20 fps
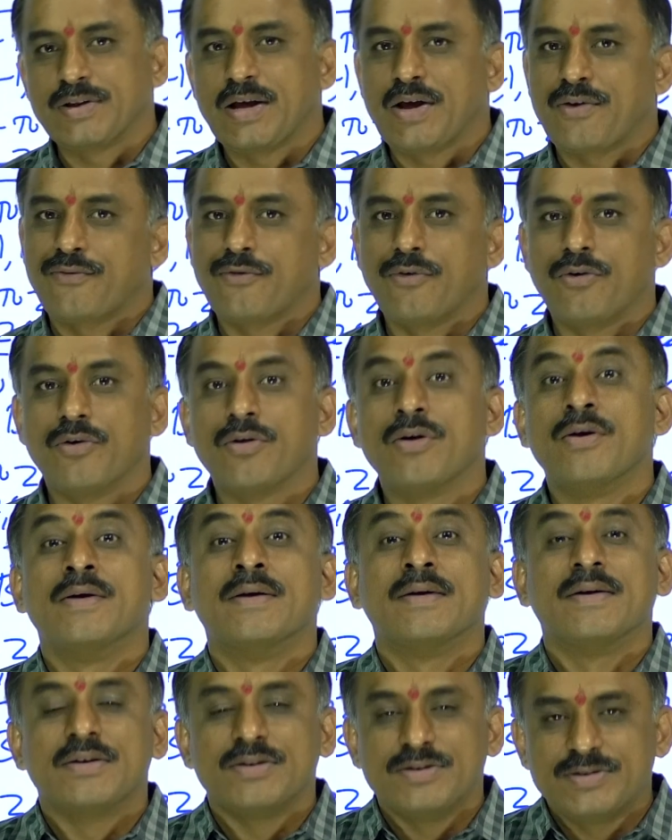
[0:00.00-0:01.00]
Therefore,
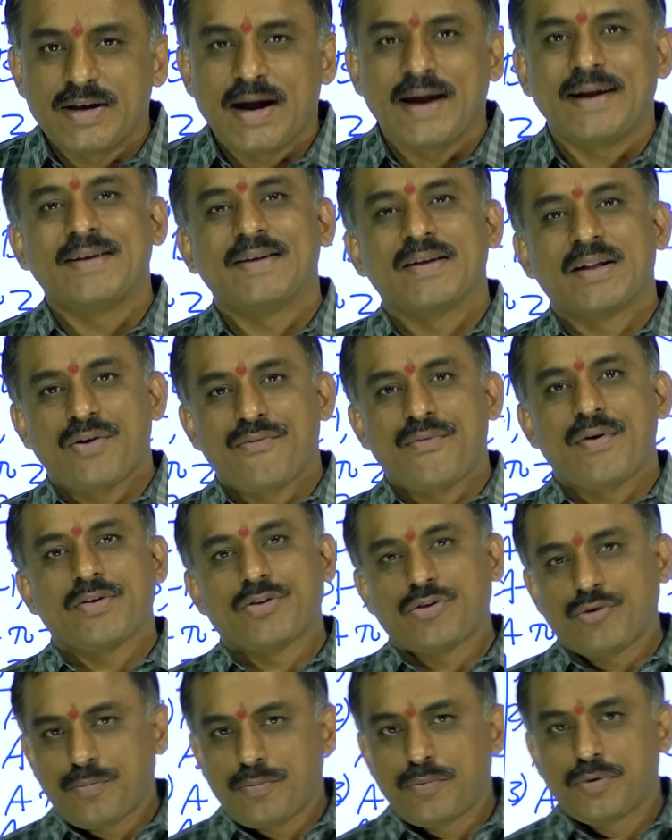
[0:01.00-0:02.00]
Z
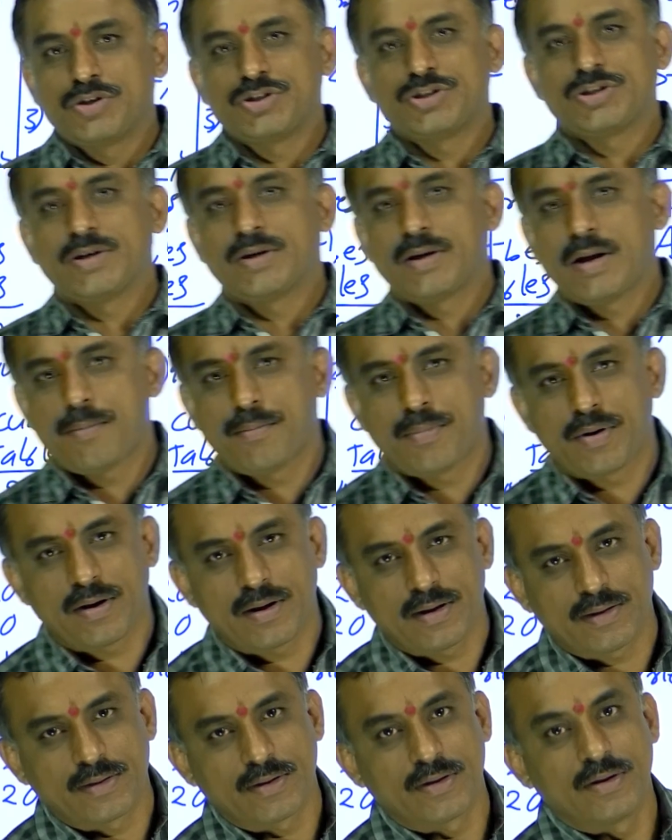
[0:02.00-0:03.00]
reverse position number
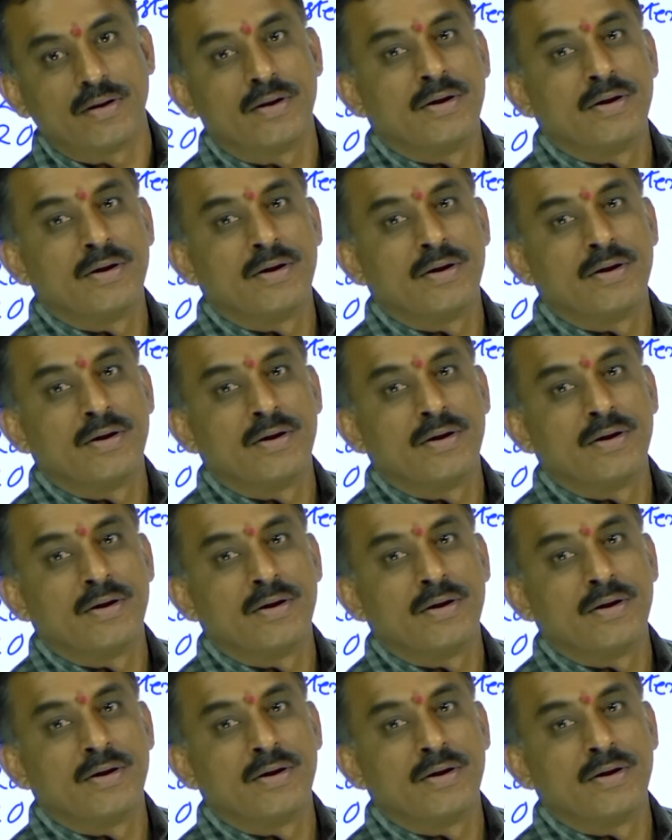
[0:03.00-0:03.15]
is